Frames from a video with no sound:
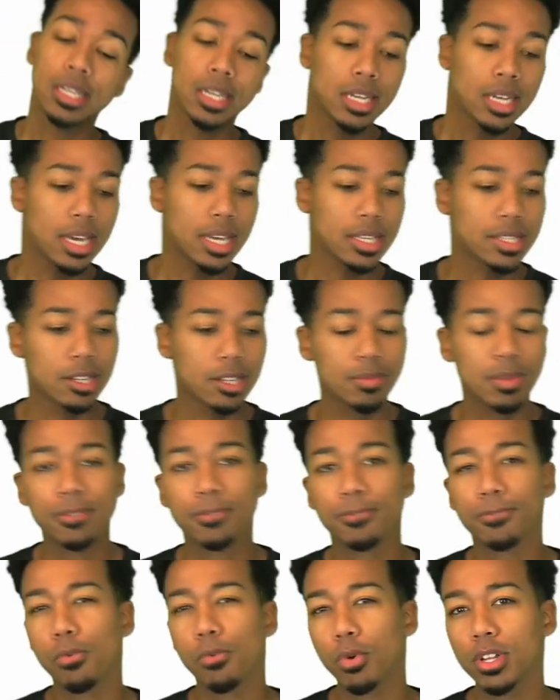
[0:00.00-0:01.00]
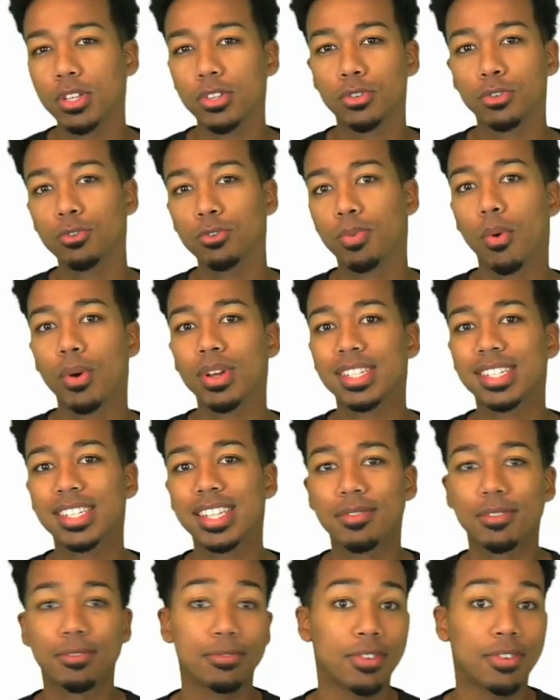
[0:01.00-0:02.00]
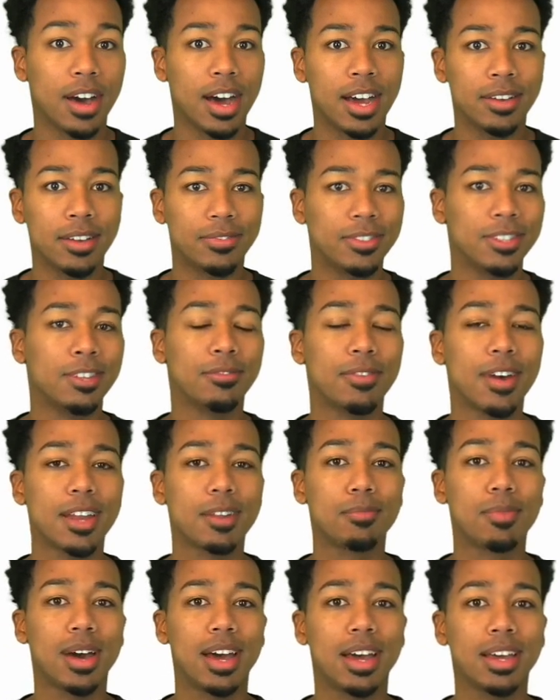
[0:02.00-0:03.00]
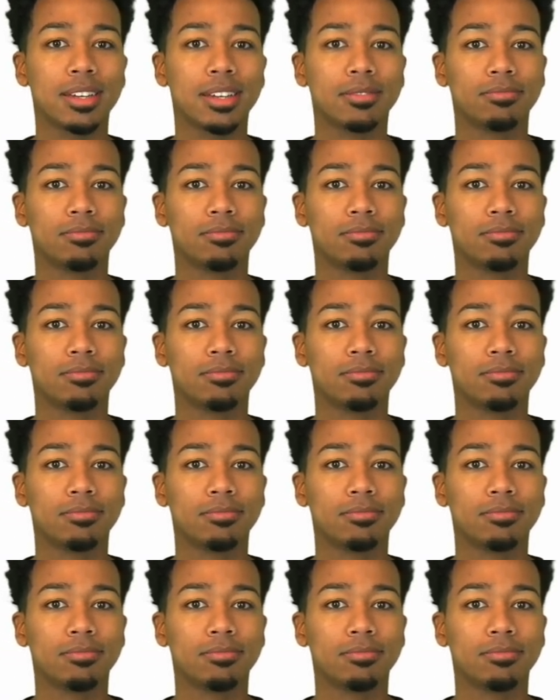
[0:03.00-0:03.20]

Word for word: it's going to be 42.75 divided by